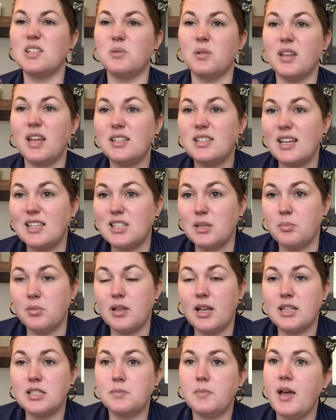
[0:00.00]
Well, that takes up a
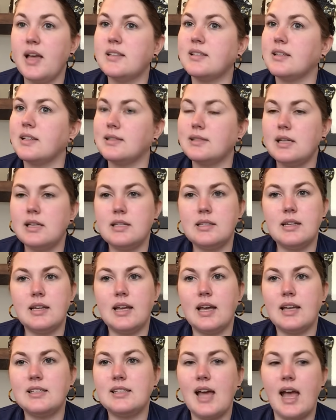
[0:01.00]
lot of space and it's easy to
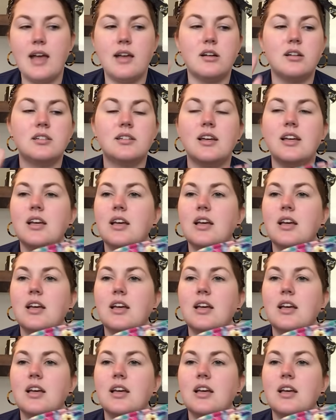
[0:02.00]
get tangled.